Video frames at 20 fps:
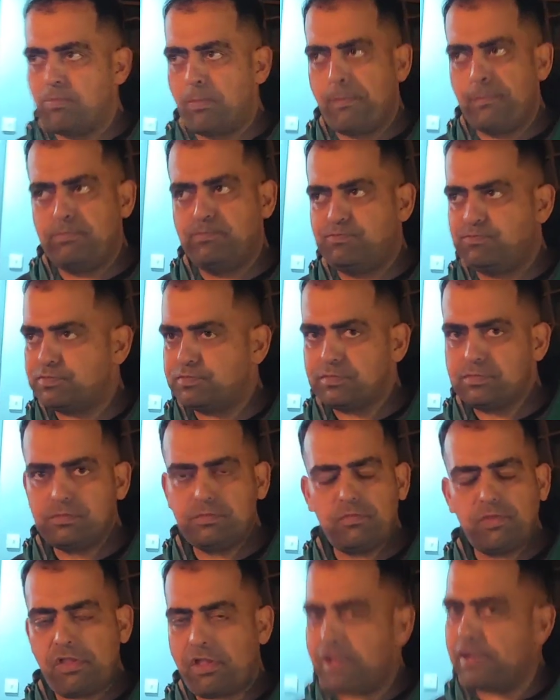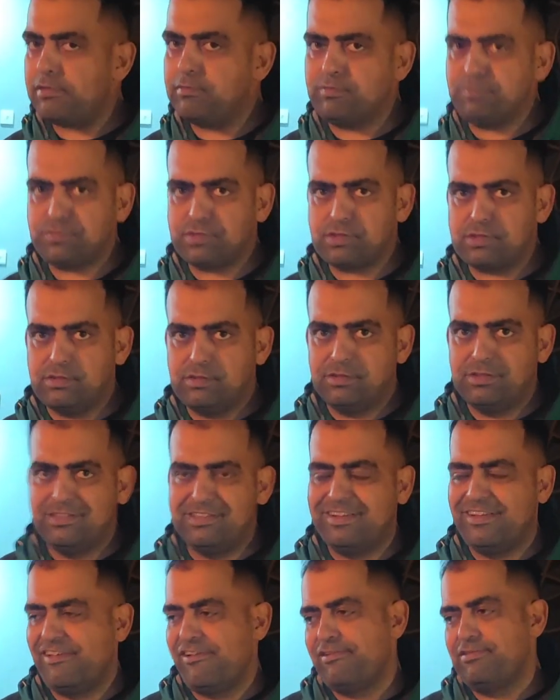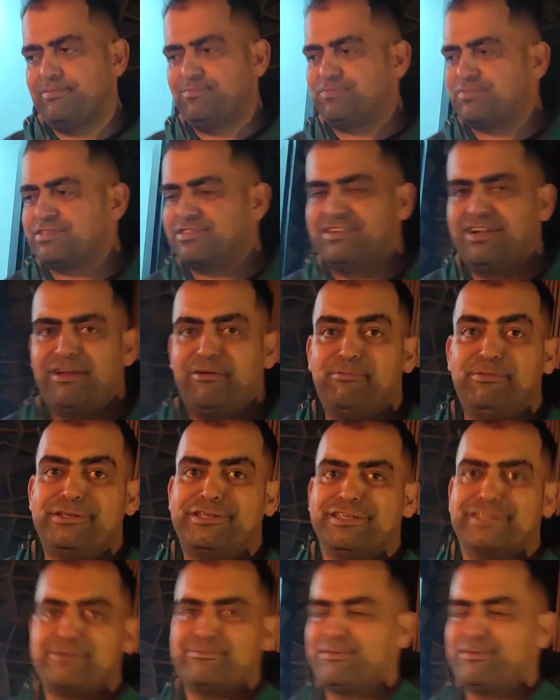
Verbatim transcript: Yeah. So why do you pick it then? Because